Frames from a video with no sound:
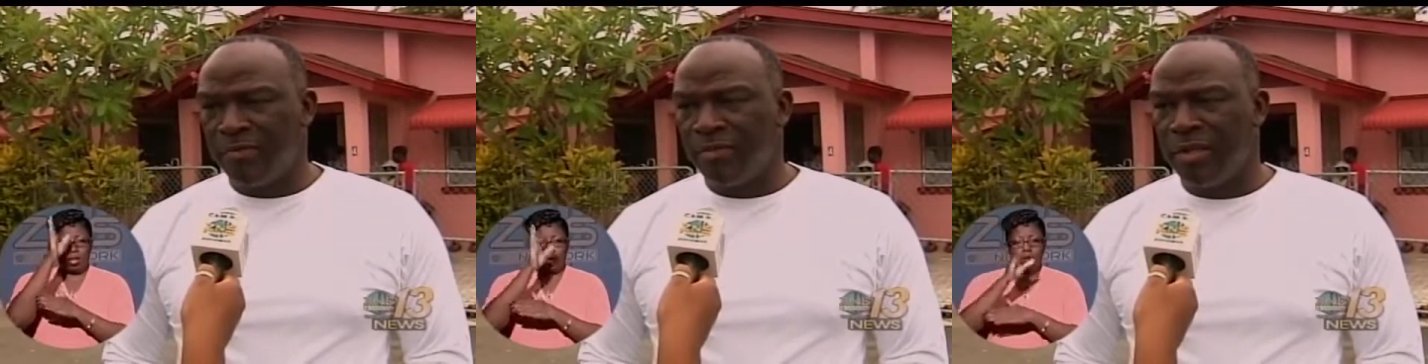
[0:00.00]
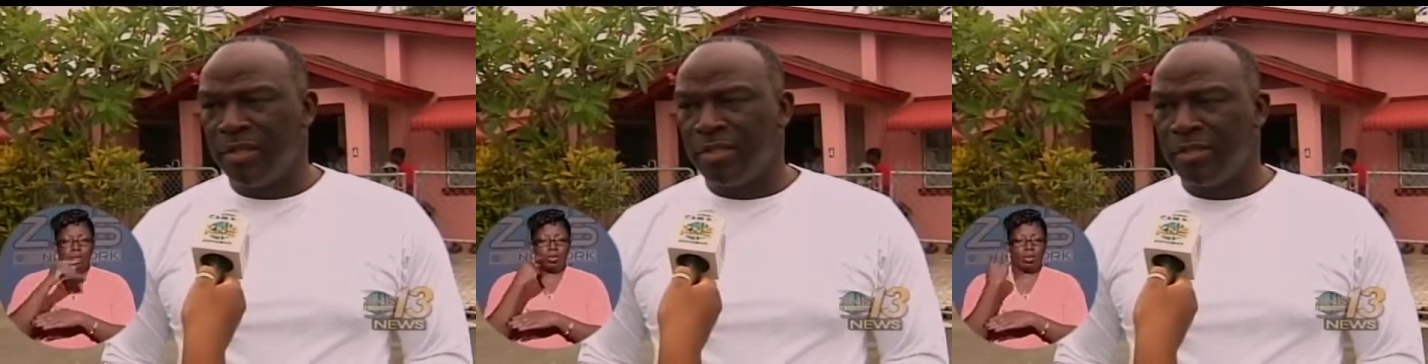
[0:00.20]

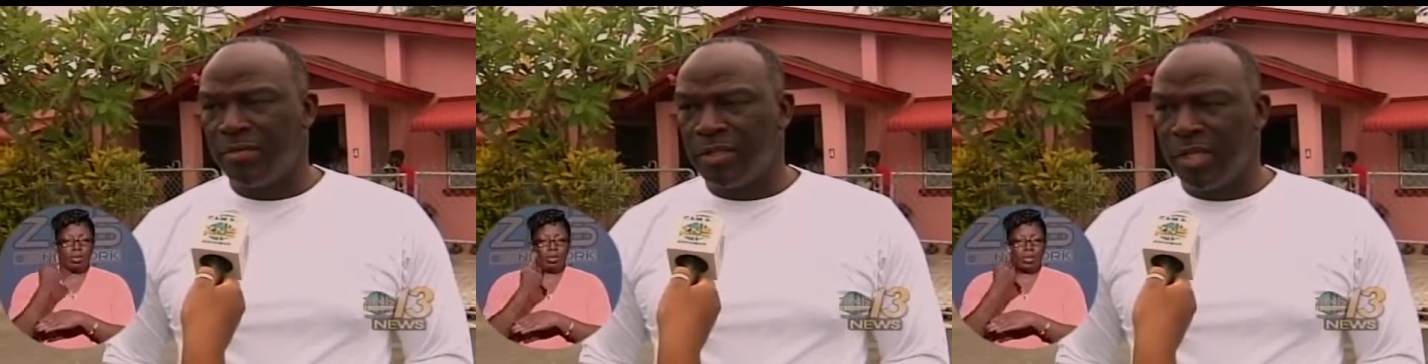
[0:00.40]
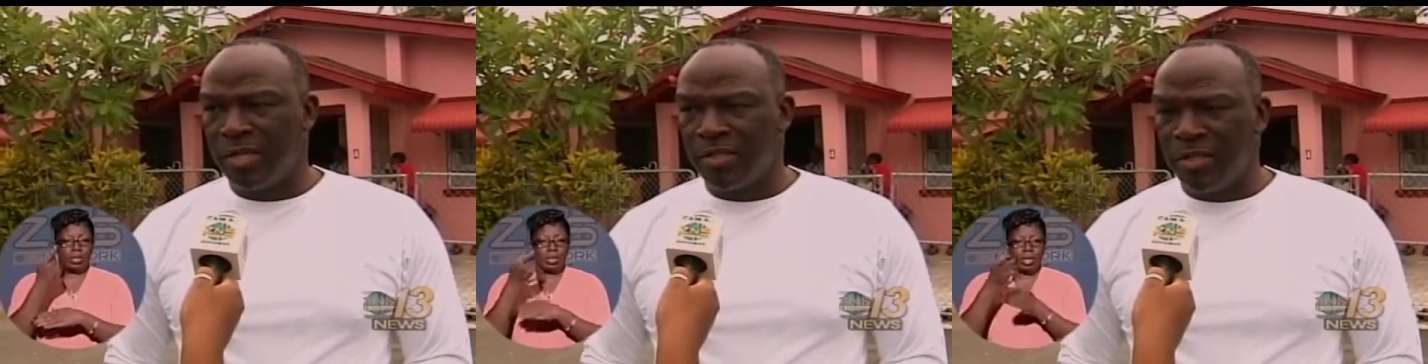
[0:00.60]
for us
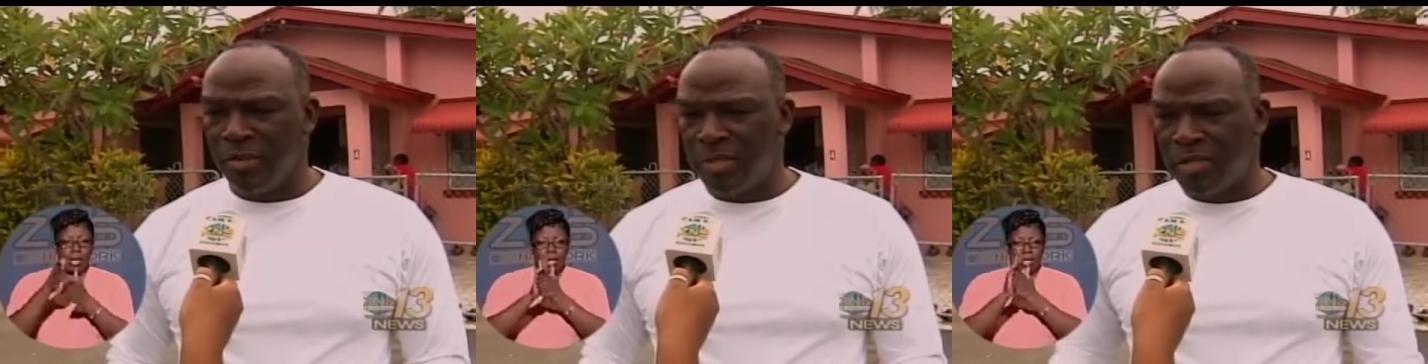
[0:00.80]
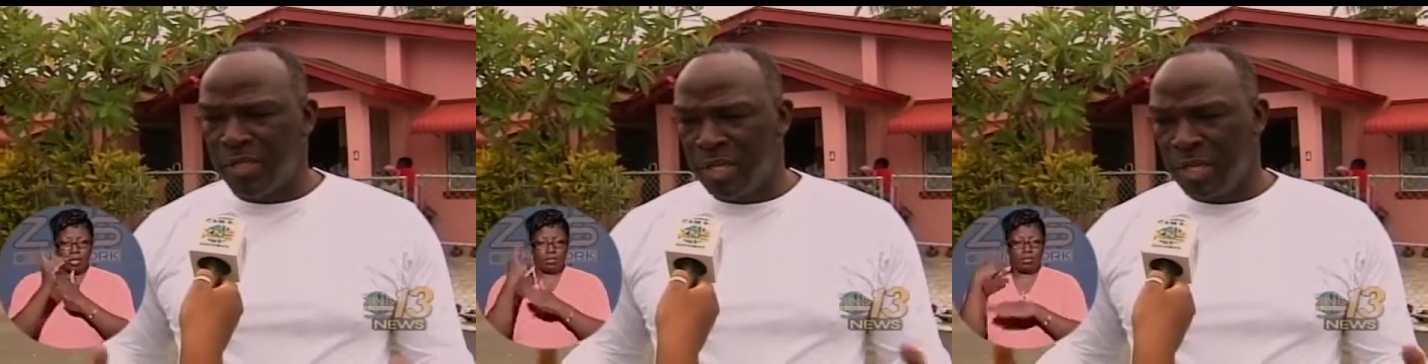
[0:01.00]
is just you know,
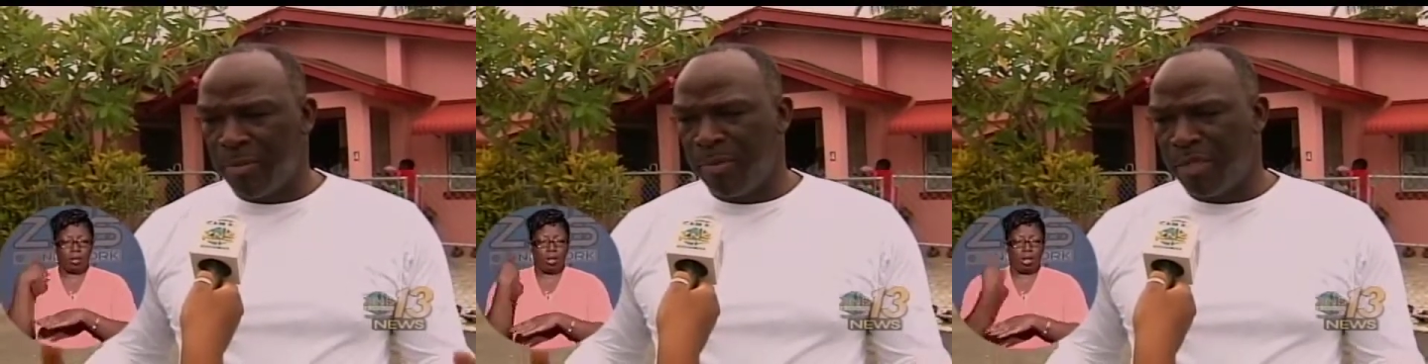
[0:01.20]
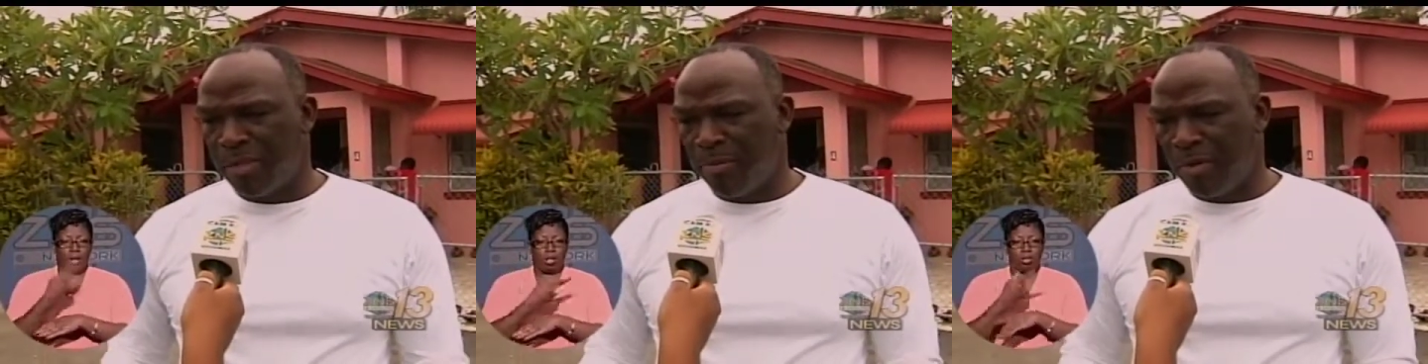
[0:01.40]
seek
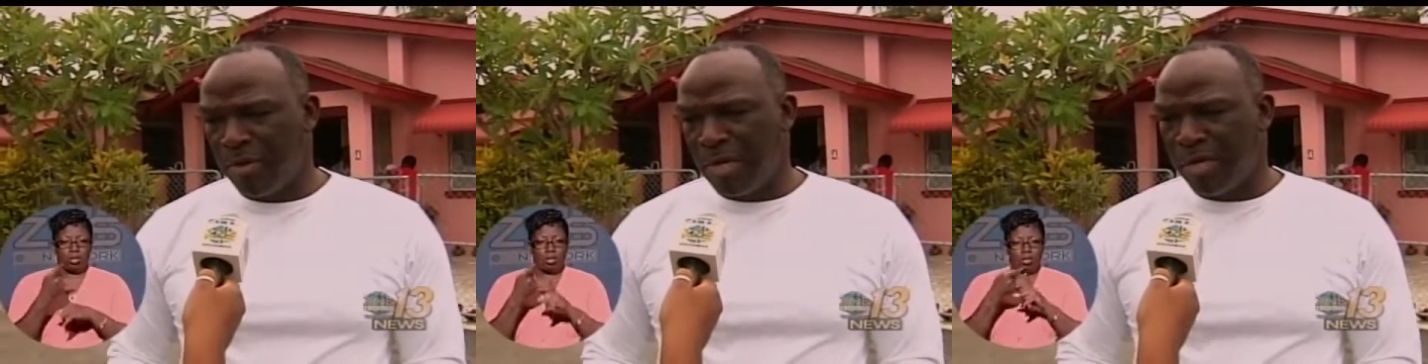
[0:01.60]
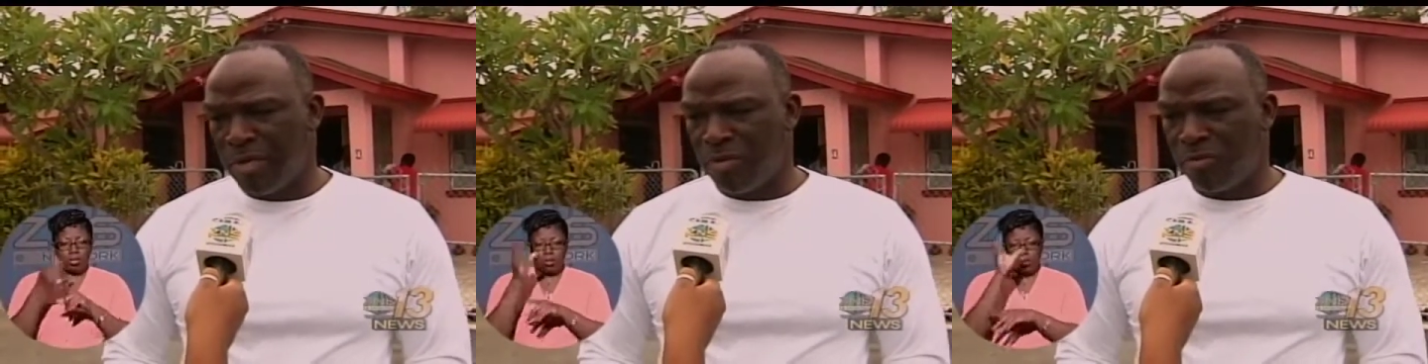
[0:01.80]
him in spirit and in